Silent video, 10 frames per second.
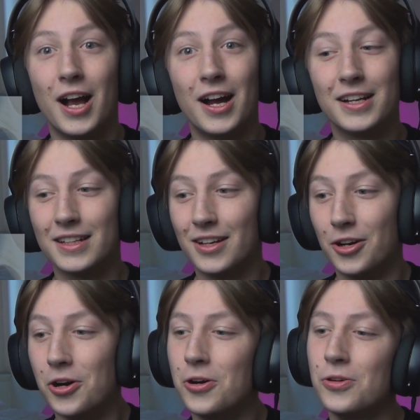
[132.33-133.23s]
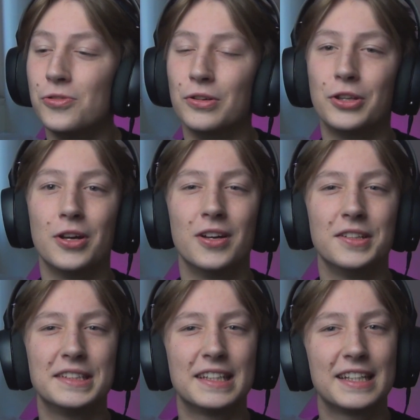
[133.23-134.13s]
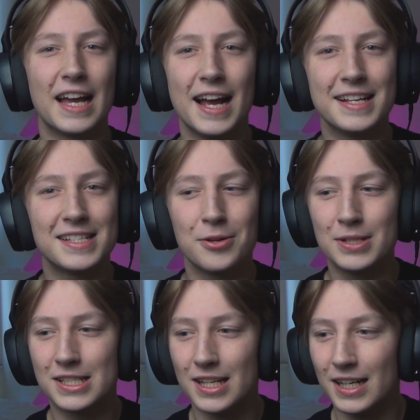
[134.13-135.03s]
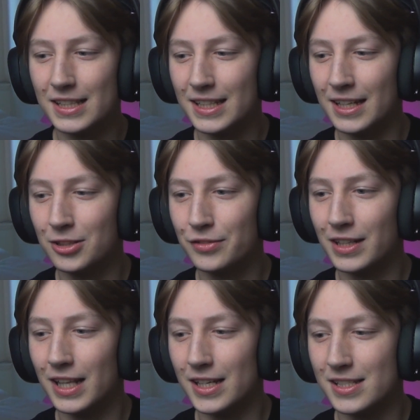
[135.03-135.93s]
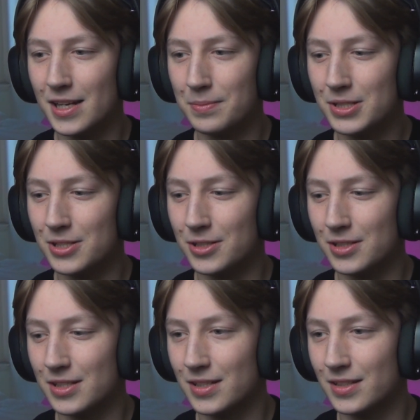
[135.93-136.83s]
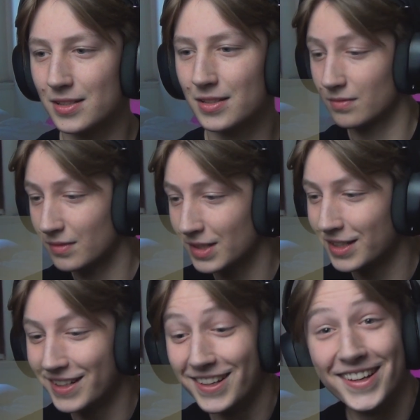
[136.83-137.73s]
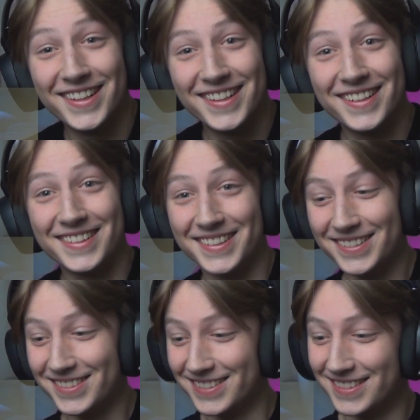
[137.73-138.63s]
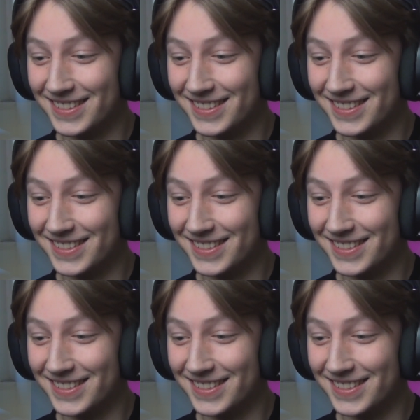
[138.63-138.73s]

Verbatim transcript: I oh the the guys that we saw at the end of the last episode. Oh.